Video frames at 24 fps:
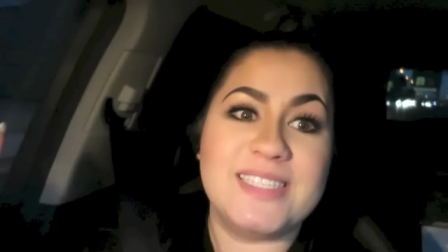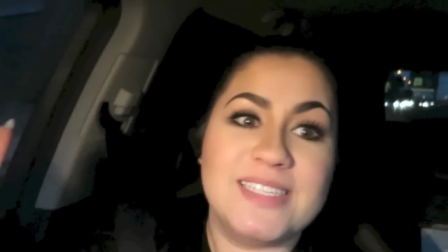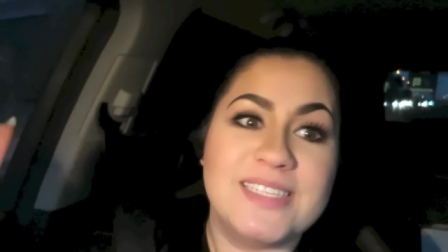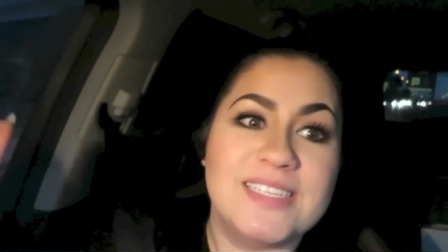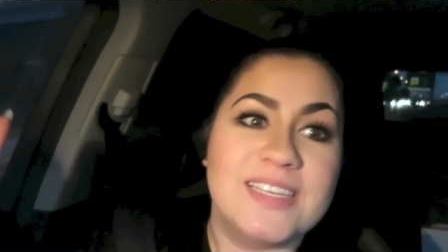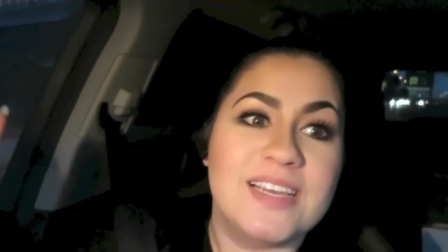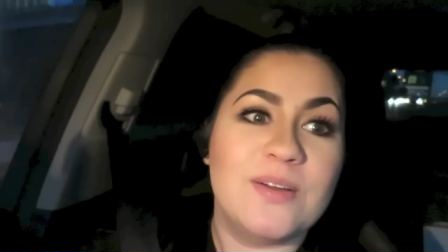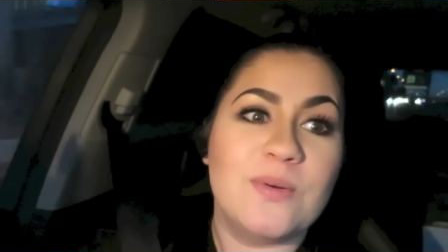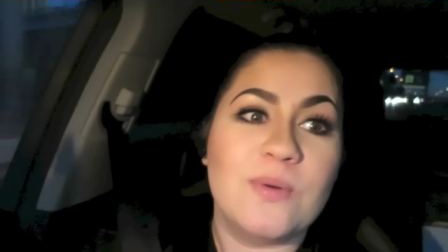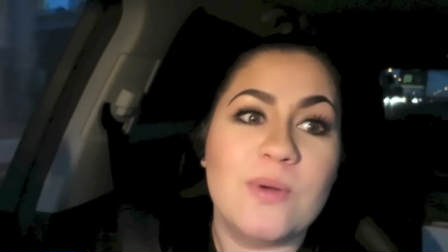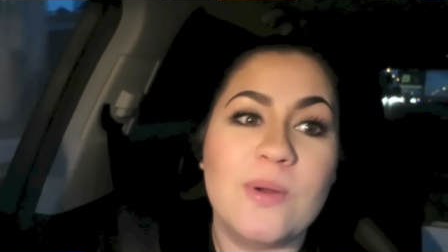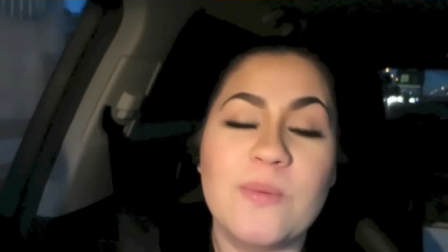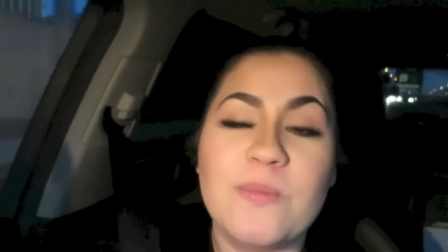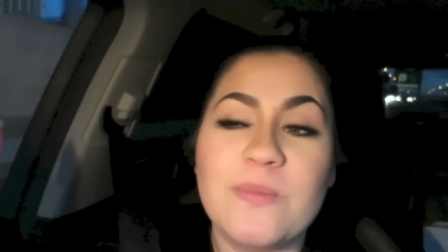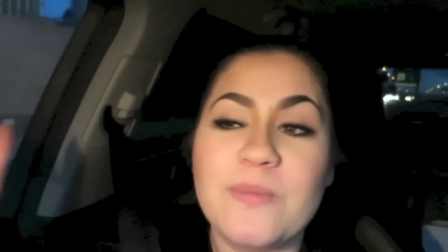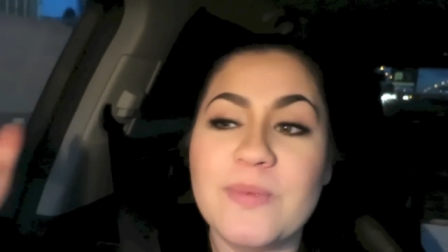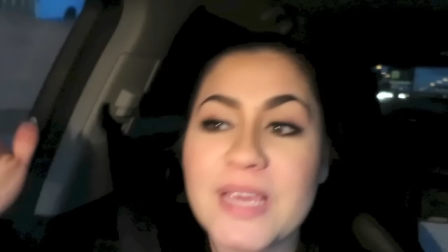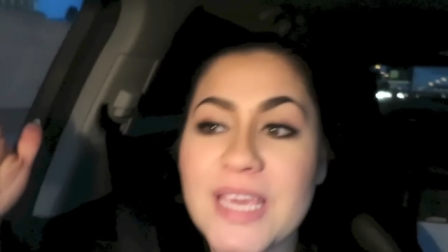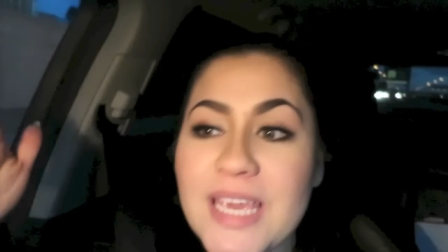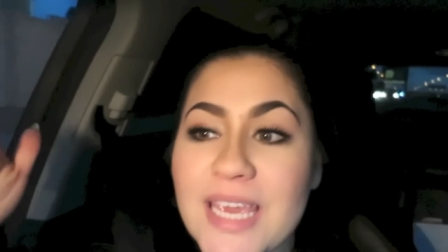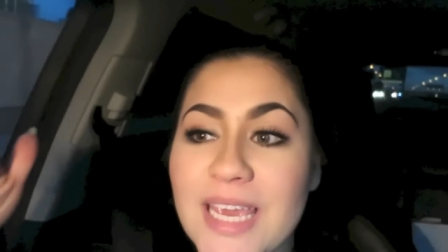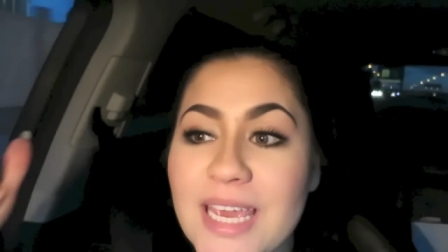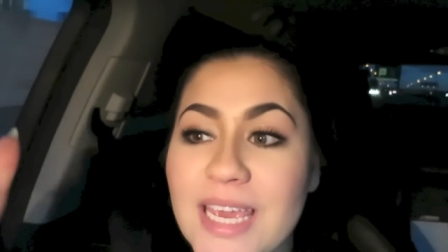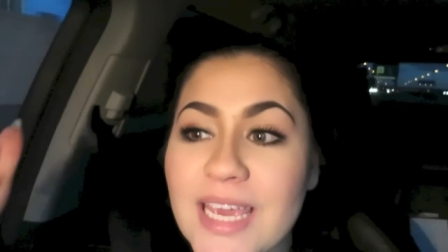when
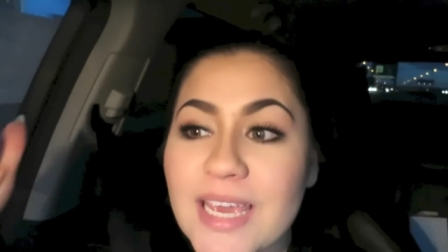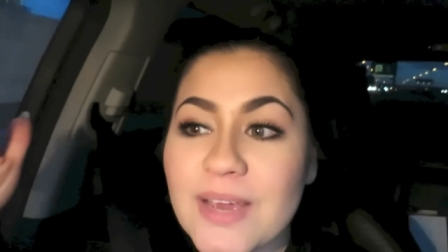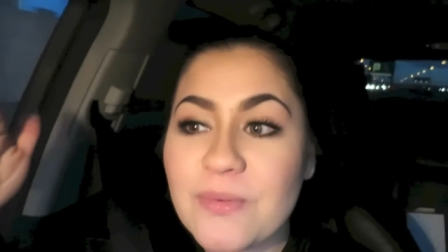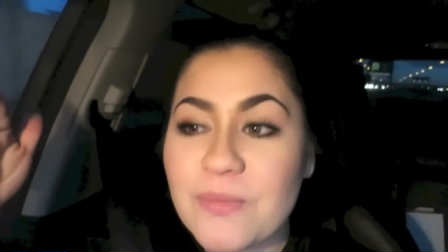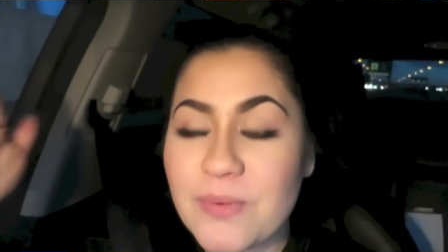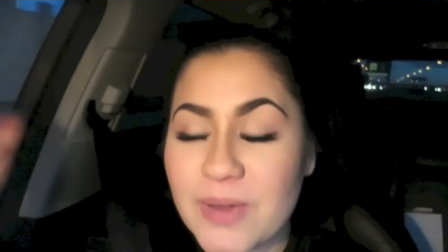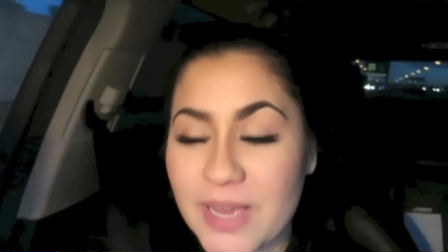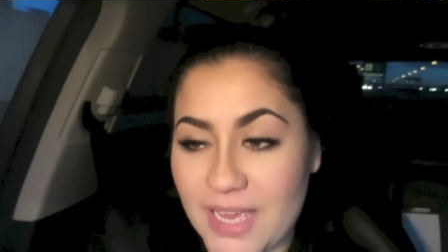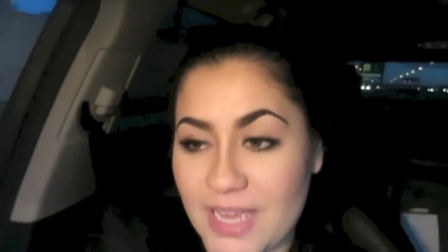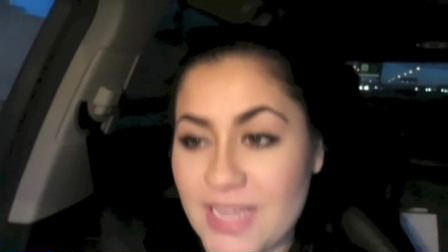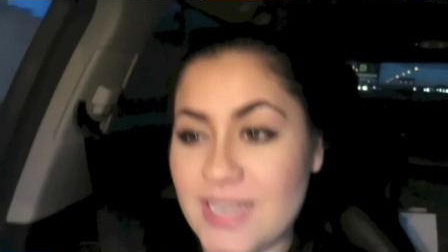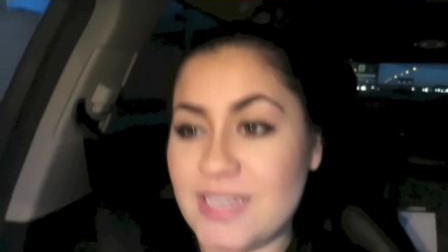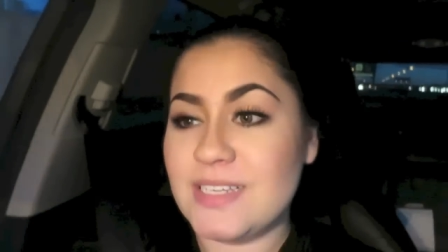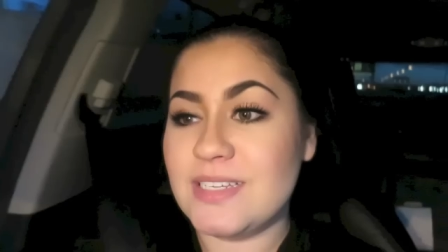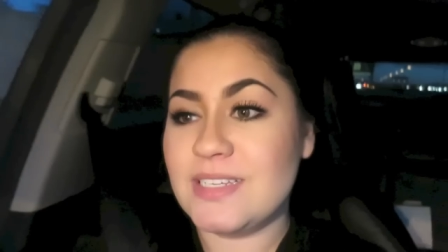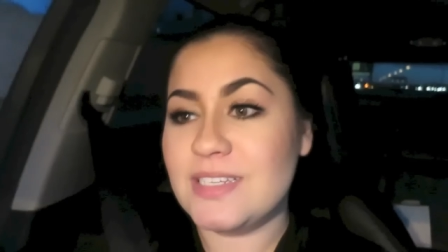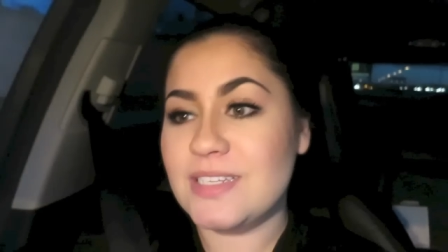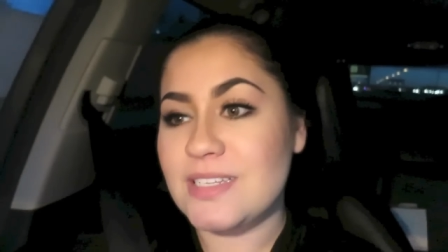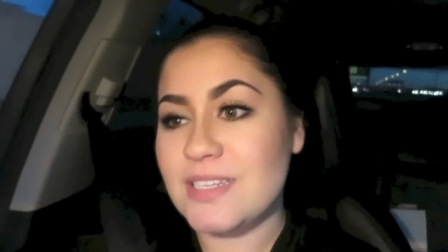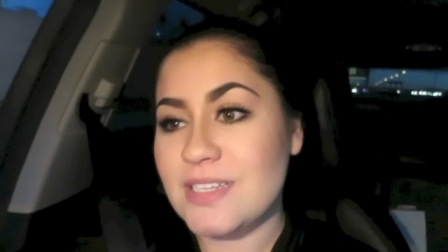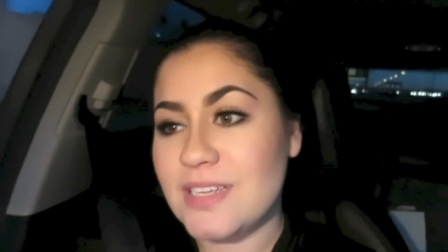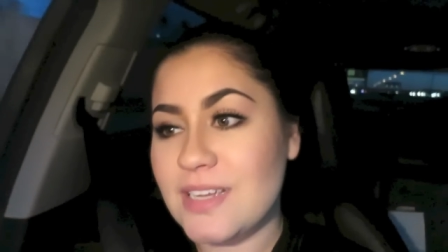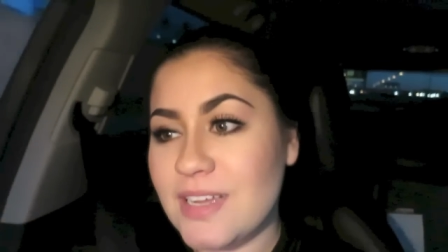we went,